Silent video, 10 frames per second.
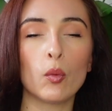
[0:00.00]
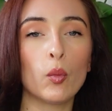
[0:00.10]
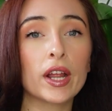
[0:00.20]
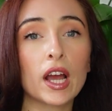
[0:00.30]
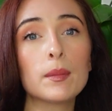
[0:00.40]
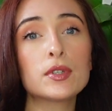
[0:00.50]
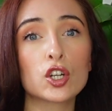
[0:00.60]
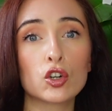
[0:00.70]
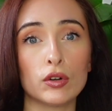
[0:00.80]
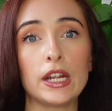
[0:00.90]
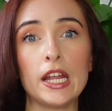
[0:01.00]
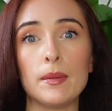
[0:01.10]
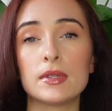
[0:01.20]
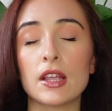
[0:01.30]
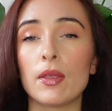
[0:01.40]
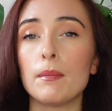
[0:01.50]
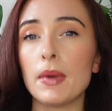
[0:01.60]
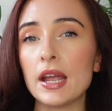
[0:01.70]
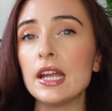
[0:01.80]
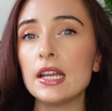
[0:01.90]
When it comes to creams, the
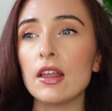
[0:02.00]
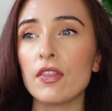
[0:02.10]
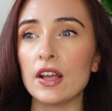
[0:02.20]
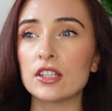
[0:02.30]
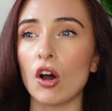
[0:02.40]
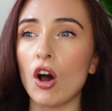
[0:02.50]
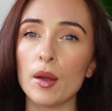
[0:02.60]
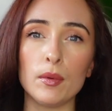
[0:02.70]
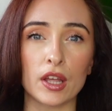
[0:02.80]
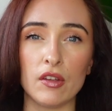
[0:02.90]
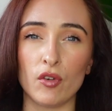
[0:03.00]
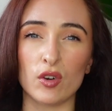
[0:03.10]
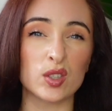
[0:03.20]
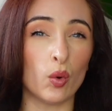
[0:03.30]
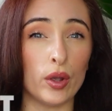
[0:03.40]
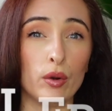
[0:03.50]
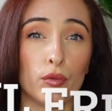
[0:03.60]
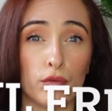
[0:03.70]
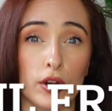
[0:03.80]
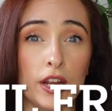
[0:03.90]
main things that I'm looking for is
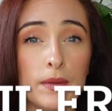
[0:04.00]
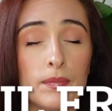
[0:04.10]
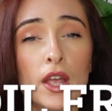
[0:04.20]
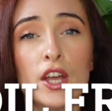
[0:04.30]
oil-free.